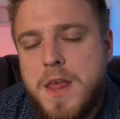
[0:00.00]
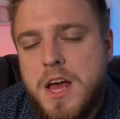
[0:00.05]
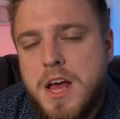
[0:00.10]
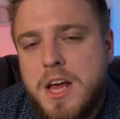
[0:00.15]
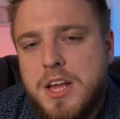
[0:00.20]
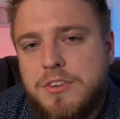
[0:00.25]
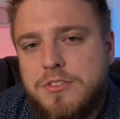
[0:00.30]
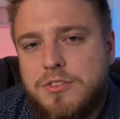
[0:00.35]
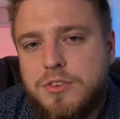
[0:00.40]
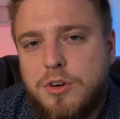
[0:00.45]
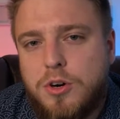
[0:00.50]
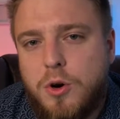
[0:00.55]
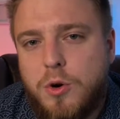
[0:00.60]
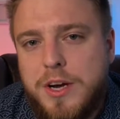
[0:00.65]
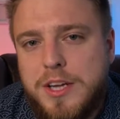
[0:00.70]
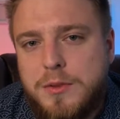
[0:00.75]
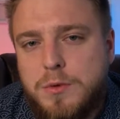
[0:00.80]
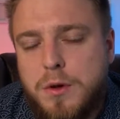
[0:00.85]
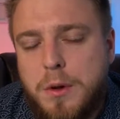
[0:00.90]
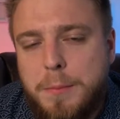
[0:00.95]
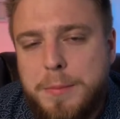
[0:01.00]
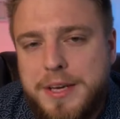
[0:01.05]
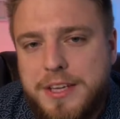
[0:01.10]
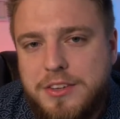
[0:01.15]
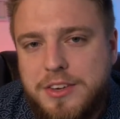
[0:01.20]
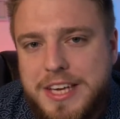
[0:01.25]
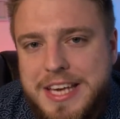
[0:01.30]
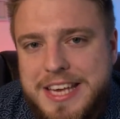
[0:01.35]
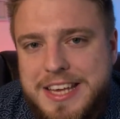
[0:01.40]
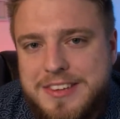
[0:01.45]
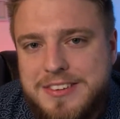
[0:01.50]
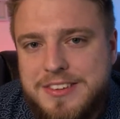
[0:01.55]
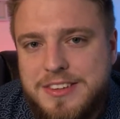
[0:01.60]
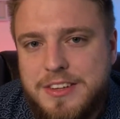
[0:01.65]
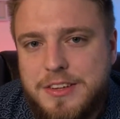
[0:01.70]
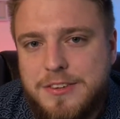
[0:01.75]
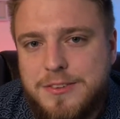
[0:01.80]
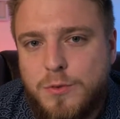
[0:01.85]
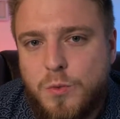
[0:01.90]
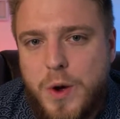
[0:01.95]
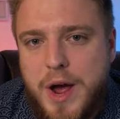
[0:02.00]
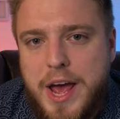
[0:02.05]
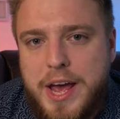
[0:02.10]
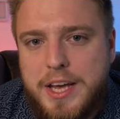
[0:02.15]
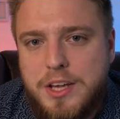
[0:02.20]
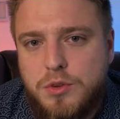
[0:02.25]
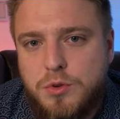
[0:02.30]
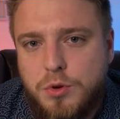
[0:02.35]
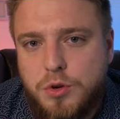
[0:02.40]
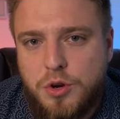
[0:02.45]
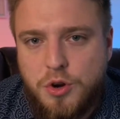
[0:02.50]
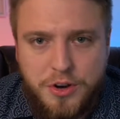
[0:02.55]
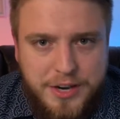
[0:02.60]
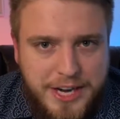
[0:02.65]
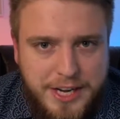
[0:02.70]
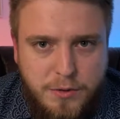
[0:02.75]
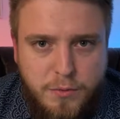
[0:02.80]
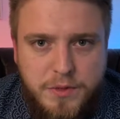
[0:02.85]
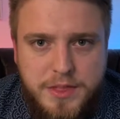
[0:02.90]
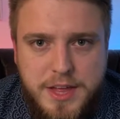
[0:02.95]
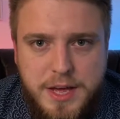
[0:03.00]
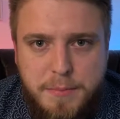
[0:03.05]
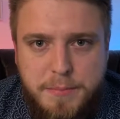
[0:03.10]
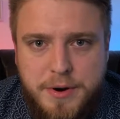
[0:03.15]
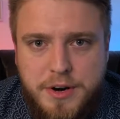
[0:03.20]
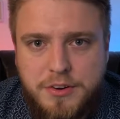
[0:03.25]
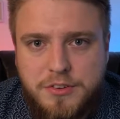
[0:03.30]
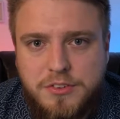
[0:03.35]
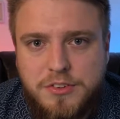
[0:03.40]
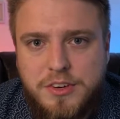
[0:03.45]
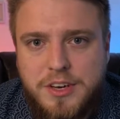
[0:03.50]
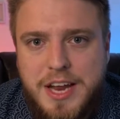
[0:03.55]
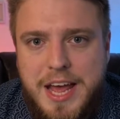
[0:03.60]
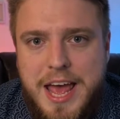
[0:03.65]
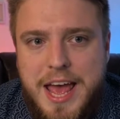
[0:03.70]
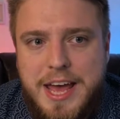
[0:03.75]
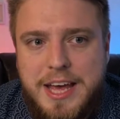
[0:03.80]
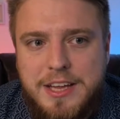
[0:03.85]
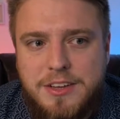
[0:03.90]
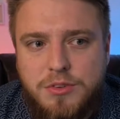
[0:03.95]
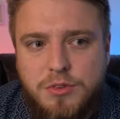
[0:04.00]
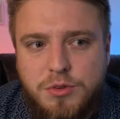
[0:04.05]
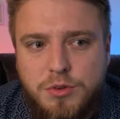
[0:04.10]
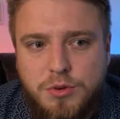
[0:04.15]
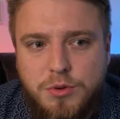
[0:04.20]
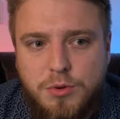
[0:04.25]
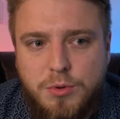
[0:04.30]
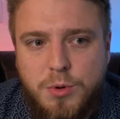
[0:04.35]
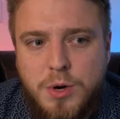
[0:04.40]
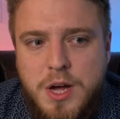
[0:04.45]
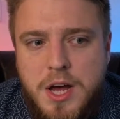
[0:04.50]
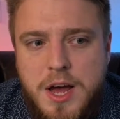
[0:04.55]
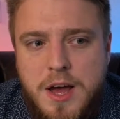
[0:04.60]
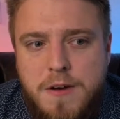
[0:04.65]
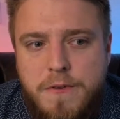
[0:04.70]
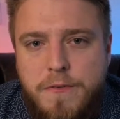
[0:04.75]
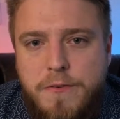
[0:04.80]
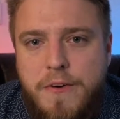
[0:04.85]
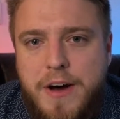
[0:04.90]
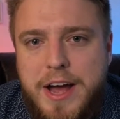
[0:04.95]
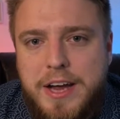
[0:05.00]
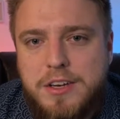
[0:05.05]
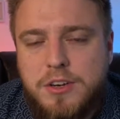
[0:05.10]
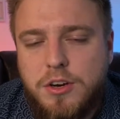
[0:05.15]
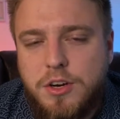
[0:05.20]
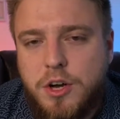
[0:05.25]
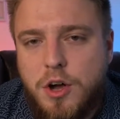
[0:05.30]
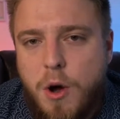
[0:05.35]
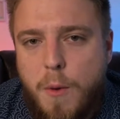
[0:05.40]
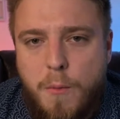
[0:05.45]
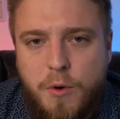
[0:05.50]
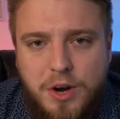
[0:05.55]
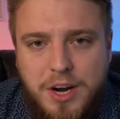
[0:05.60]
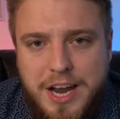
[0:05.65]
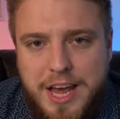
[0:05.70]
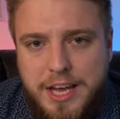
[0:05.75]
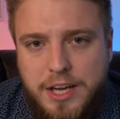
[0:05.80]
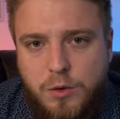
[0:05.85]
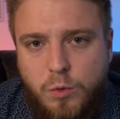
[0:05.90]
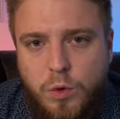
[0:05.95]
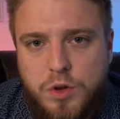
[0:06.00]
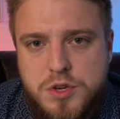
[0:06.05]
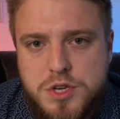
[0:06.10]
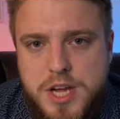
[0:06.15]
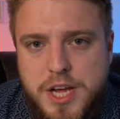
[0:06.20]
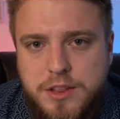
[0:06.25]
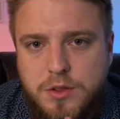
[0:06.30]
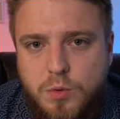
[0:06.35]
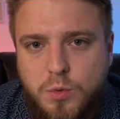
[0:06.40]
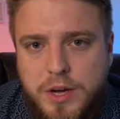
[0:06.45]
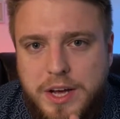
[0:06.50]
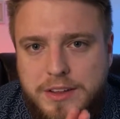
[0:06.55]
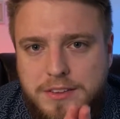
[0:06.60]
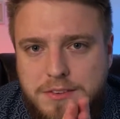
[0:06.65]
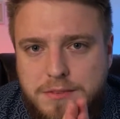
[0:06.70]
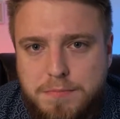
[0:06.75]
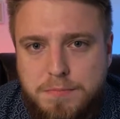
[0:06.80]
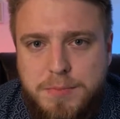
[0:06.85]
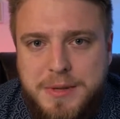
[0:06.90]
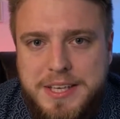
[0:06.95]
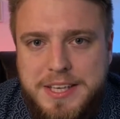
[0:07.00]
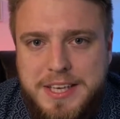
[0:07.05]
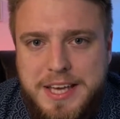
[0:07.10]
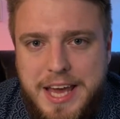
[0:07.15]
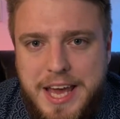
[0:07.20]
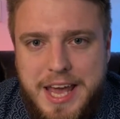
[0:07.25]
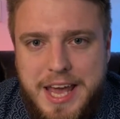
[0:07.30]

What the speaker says: So it will be the easiest way to connect with that person and to find a common language that you can speak